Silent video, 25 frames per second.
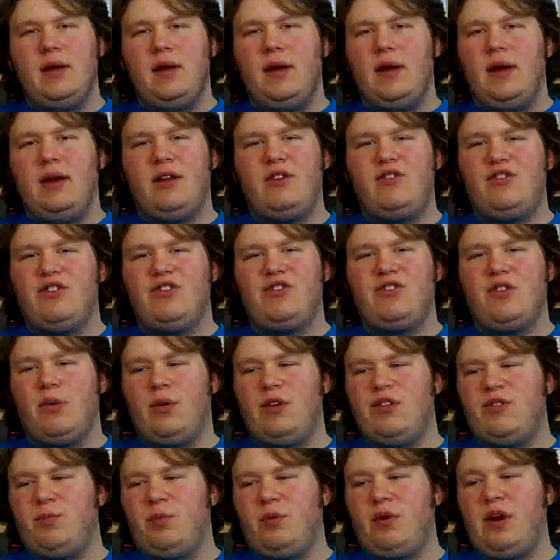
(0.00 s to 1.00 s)
And it's just so
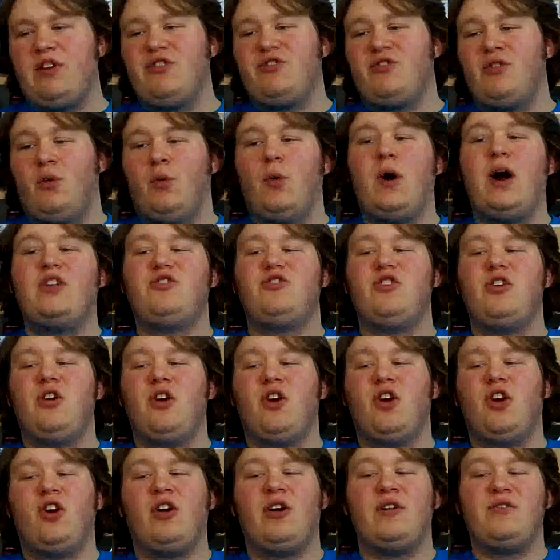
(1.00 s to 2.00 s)
inspirational. Watching
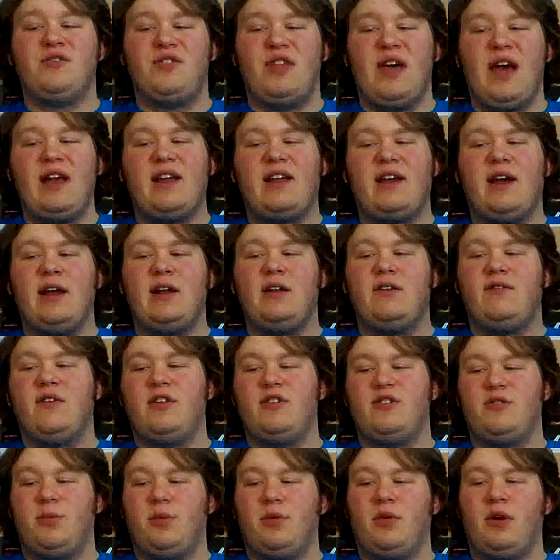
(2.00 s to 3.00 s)
her is that kind of
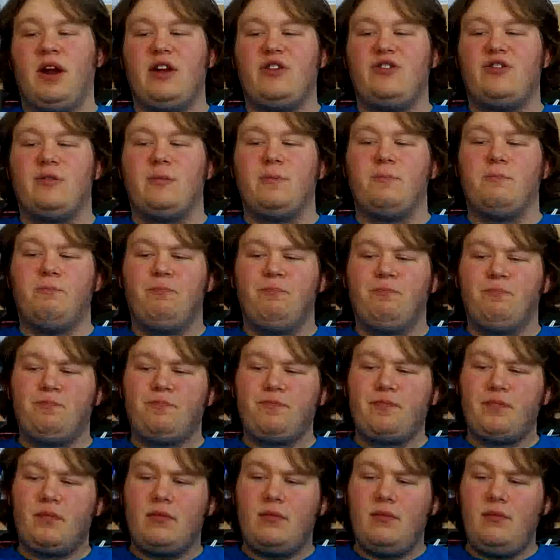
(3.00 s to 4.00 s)
inspiration.
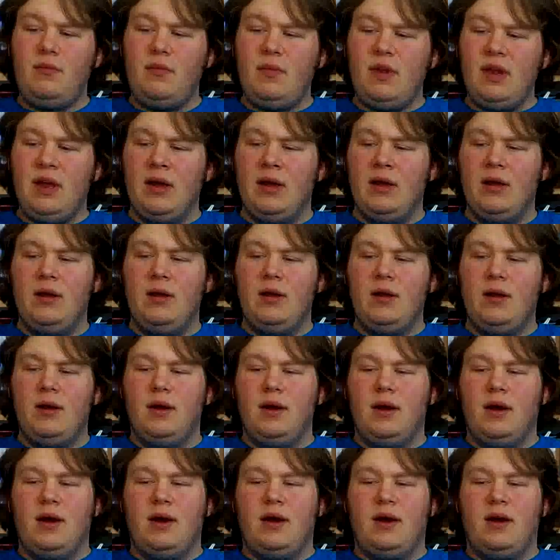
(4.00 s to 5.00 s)

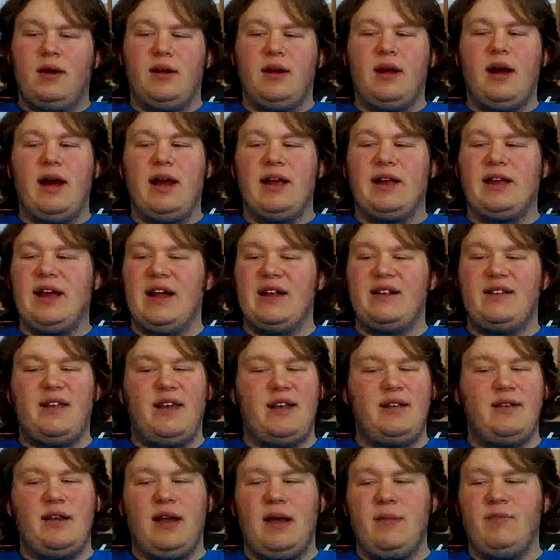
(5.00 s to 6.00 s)
I got
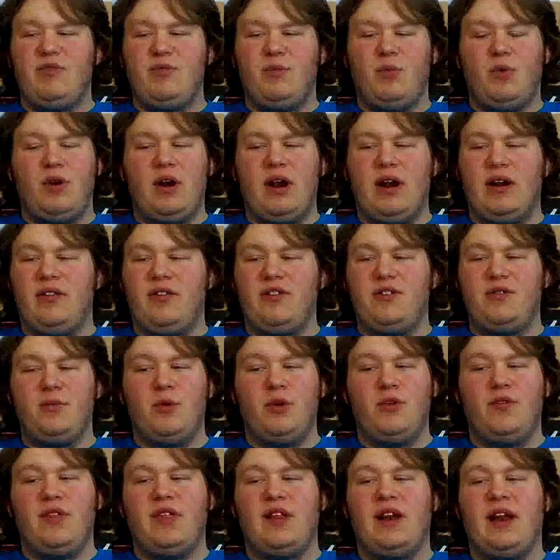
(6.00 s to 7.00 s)
10 times more out of this
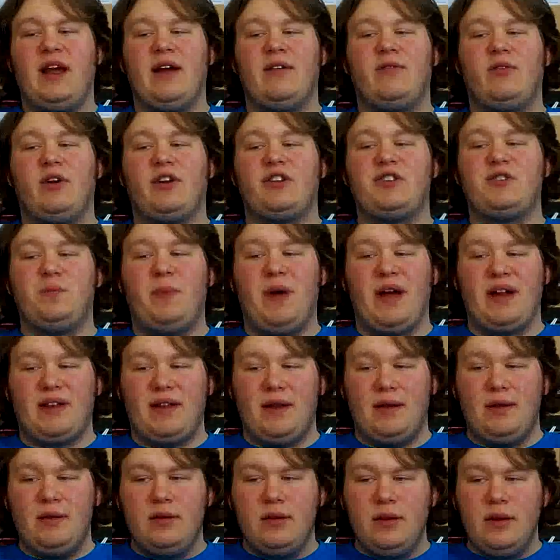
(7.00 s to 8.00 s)
movie than I ever
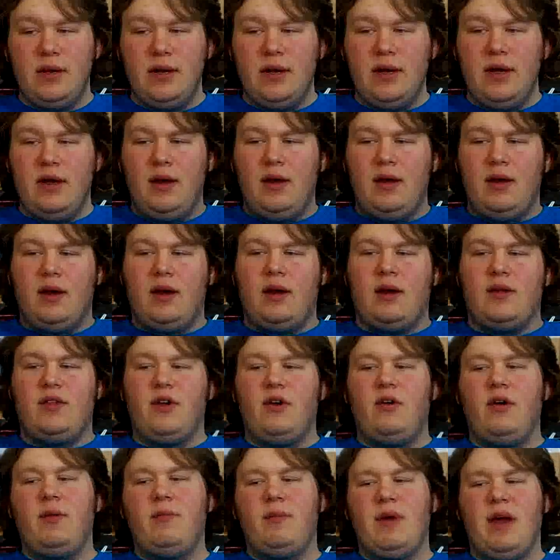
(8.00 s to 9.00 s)
expected. The
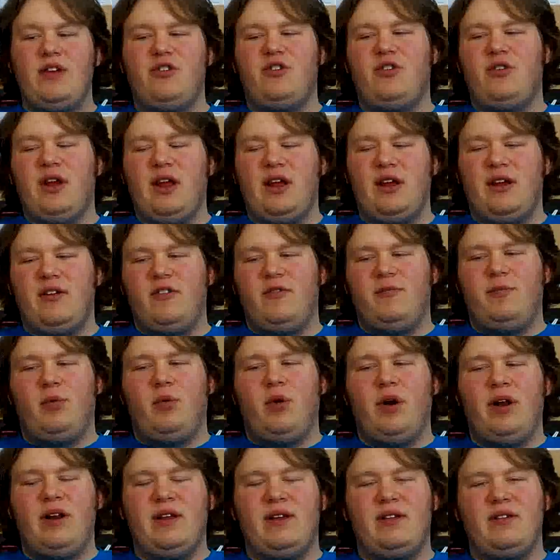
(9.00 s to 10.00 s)
only major negative
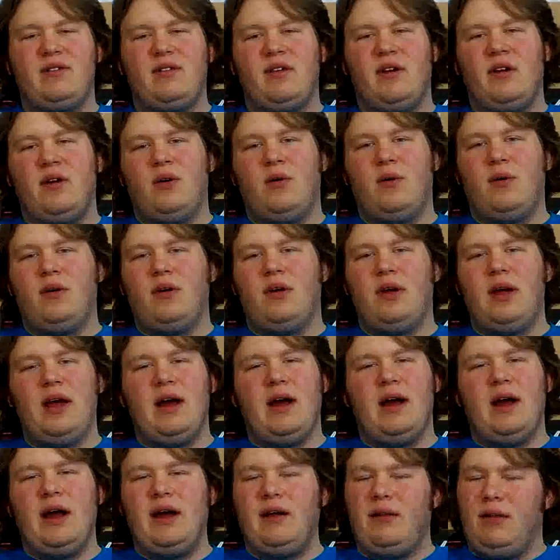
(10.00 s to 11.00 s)
point is, though,
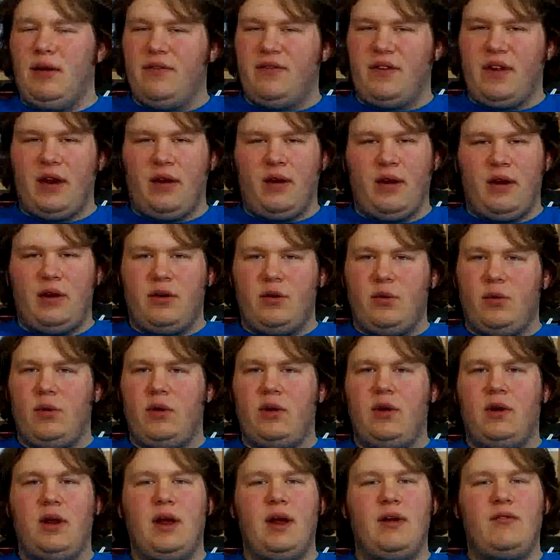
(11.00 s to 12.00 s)
I love Carrie
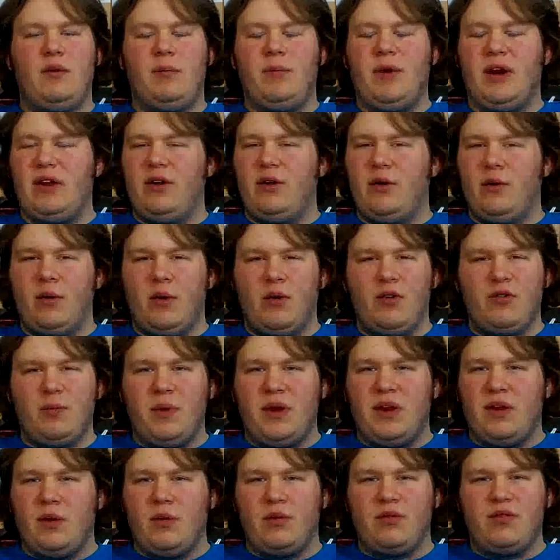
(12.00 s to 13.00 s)
Underwood. Everybody who knows
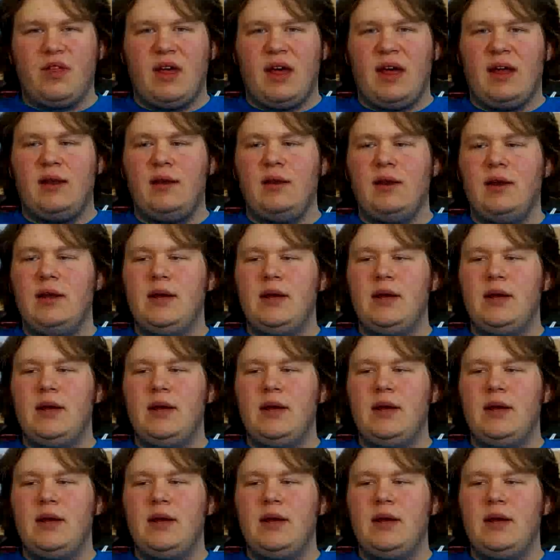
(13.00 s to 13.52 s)
me knows that.